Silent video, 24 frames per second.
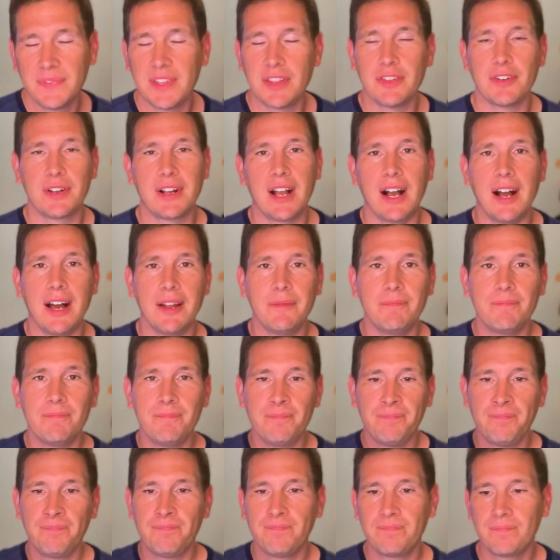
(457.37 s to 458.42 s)
they're gone.
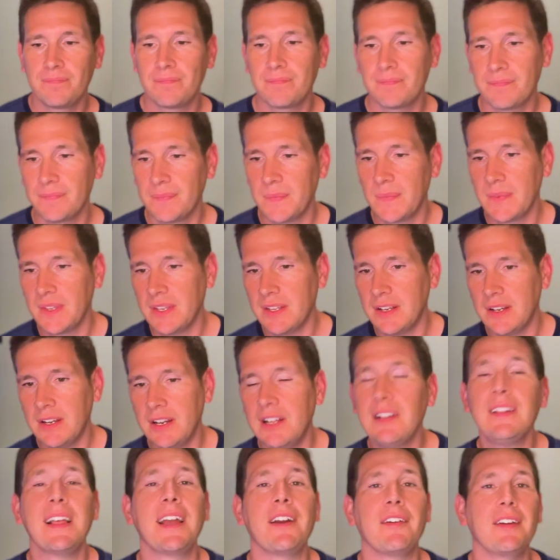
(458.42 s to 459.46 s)

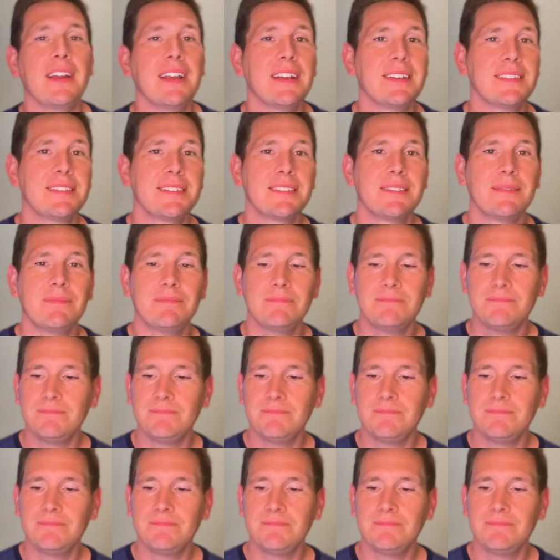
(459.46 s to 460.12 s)
Hilarious.